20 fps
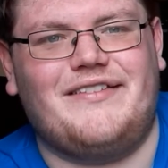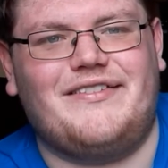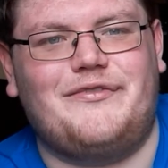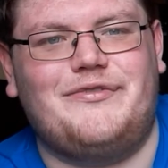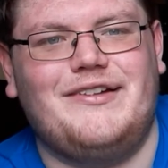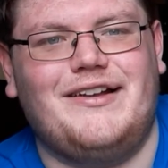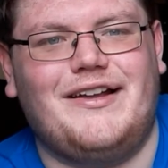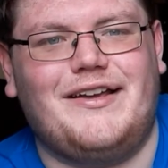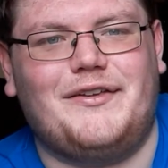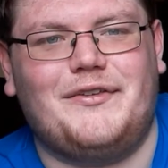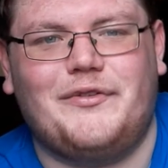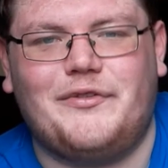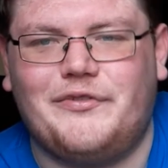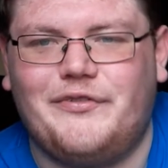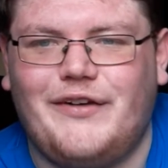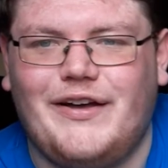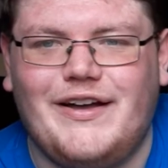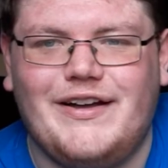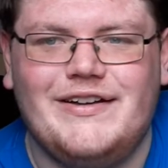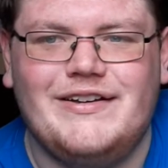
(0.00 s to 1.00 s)
I feel like this is
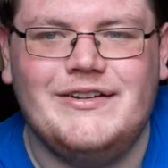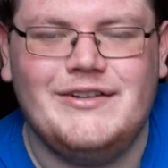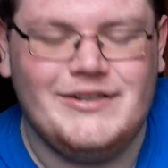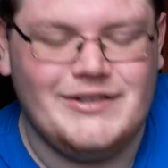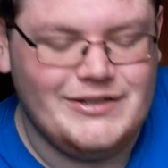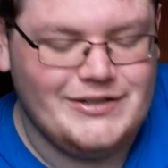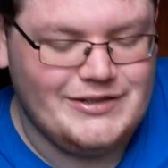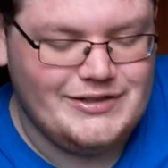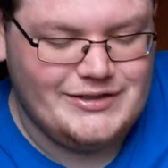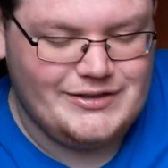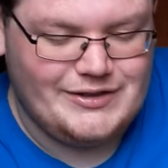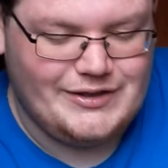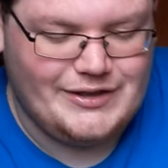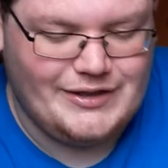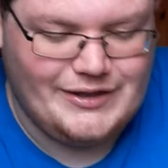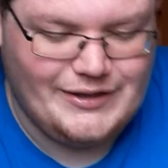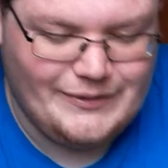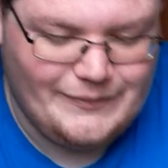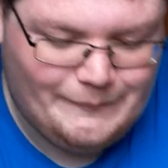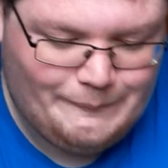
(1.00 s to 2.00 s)
that
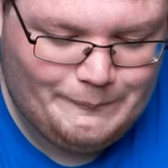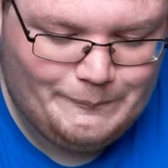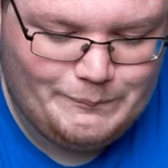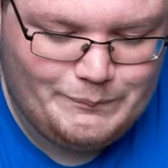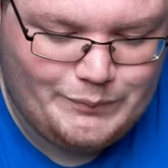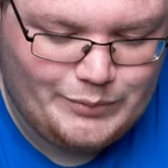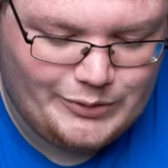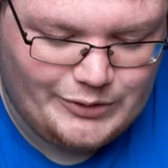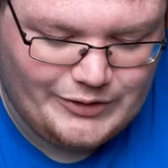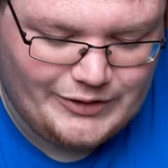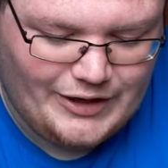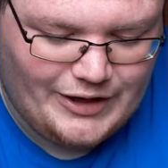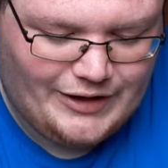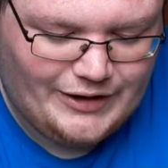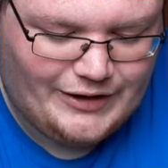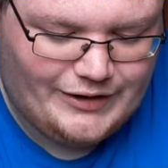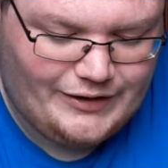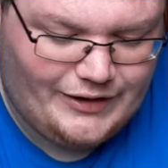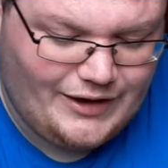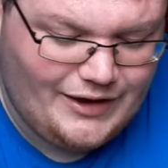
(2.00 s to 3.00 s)
um, but
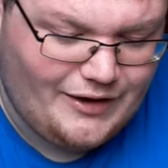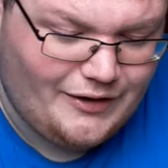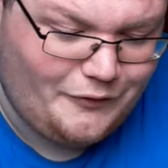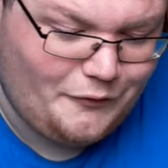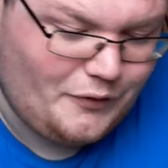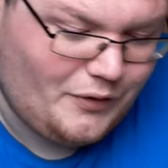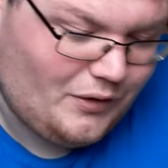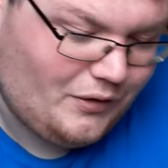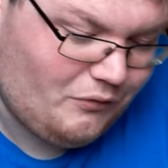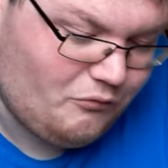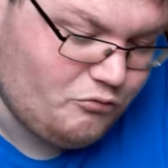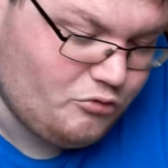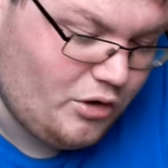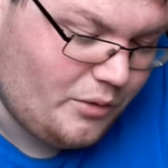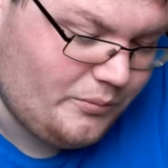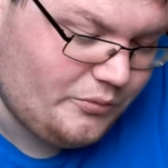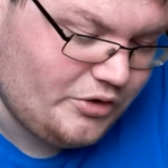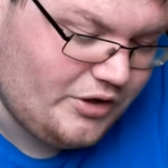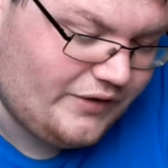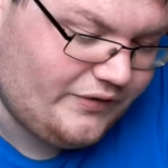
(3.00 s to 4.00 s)
uh, yeah,
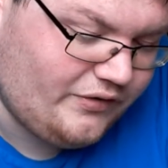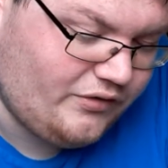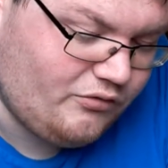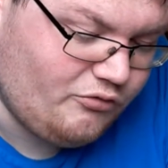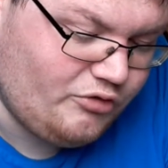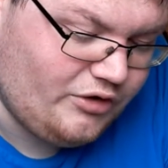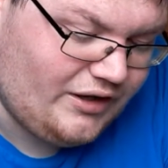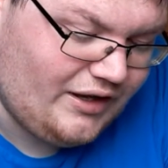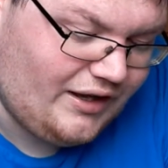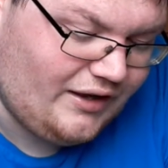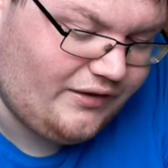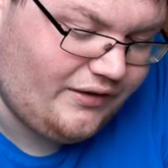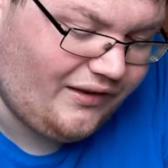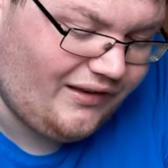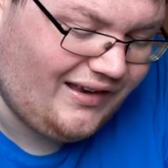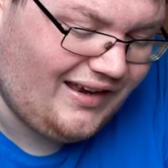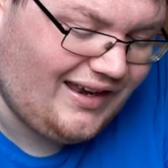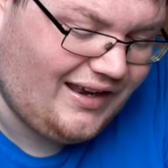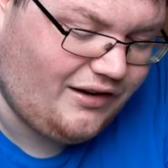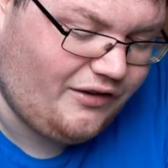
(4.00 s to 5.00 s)
Roman Reigns retains
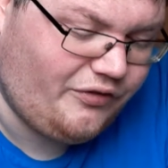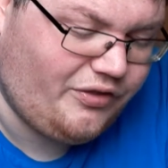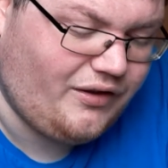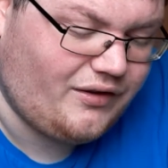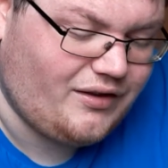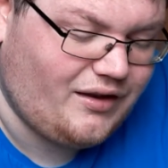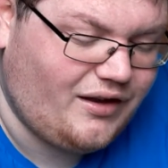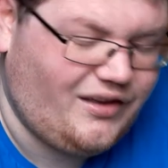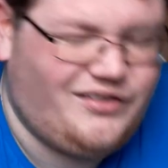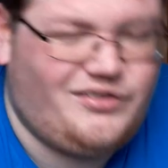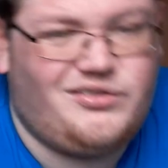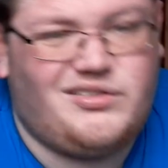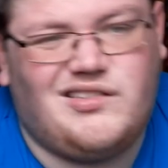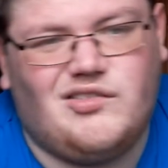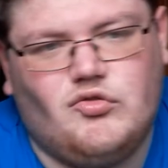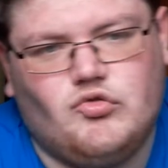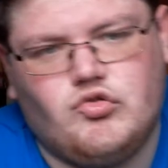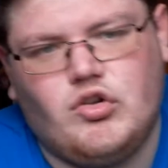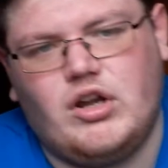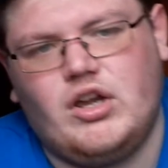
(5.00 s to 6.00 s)
again. I think that is the
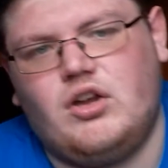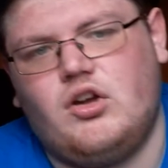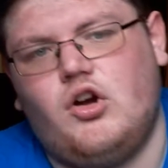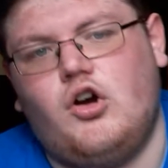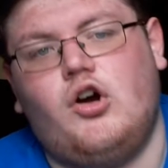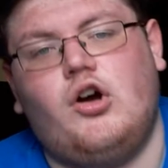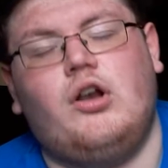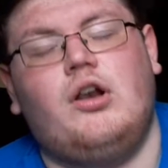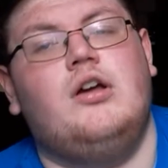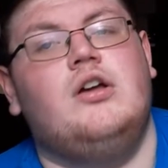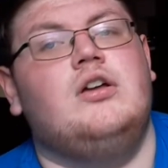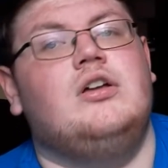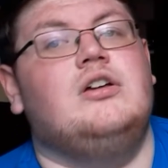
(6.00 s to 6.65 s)
right call.